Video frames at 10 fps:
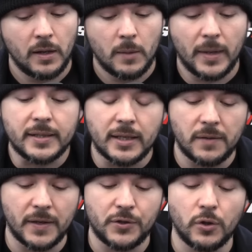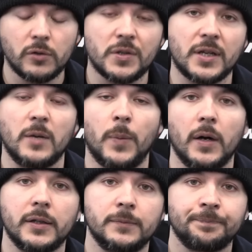But I tell you this you go to a skate
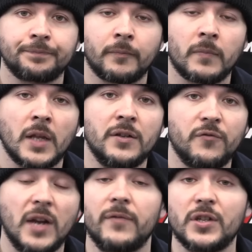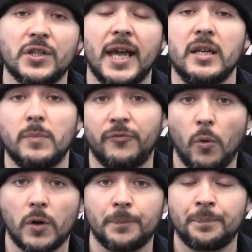park and you've never skated
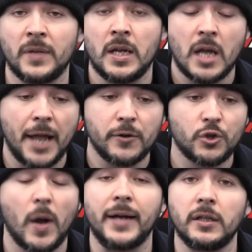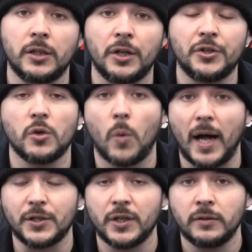before and you're trying to learn and you're
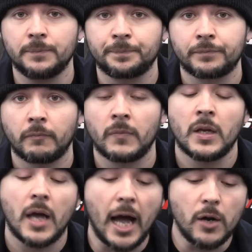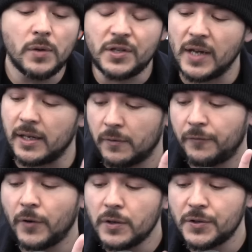watching. I always say,
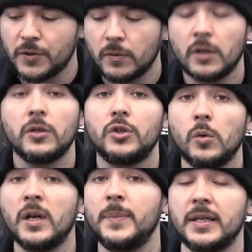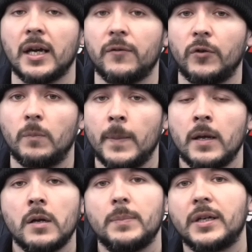first, you do want to be careful
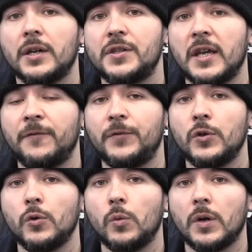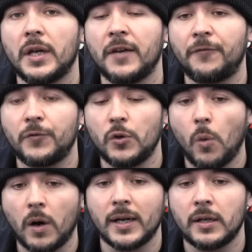because if you if you
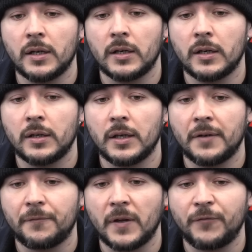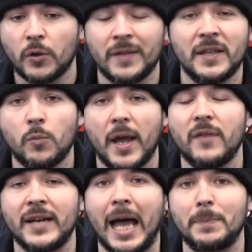are uh, if, if you're in the way
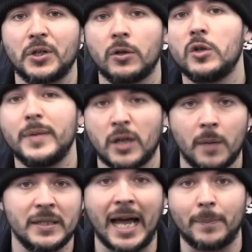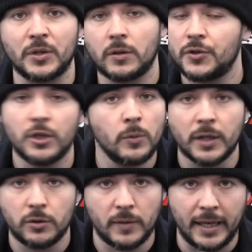of an obstacle you become the obstacle so you don't want
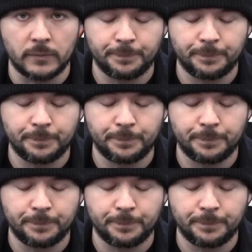to do that